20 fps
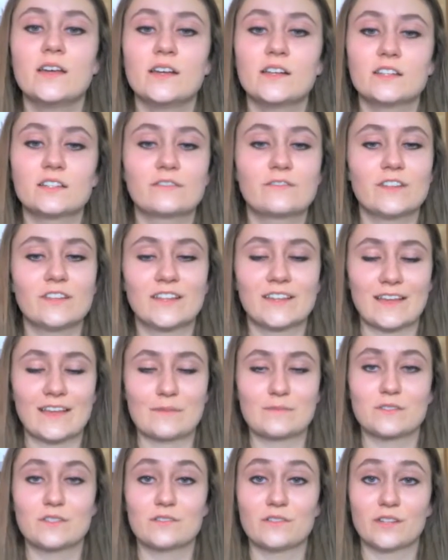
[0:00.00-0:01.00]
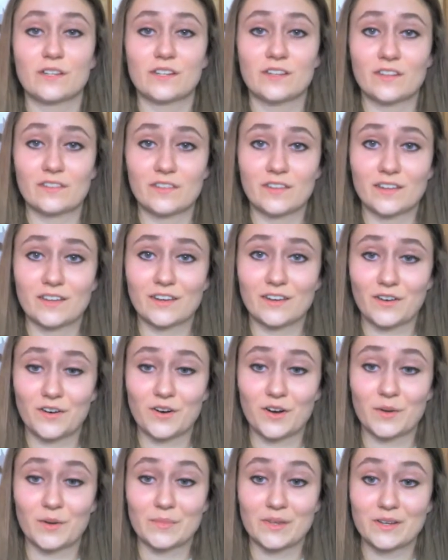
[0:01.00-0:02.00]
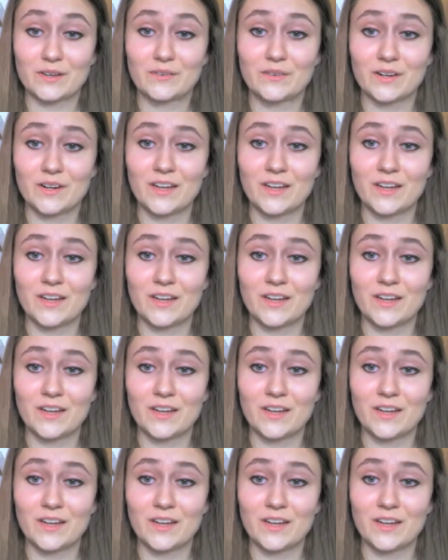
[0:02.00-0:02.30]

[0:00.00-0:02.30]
to feel like absolutely nothing can harm you.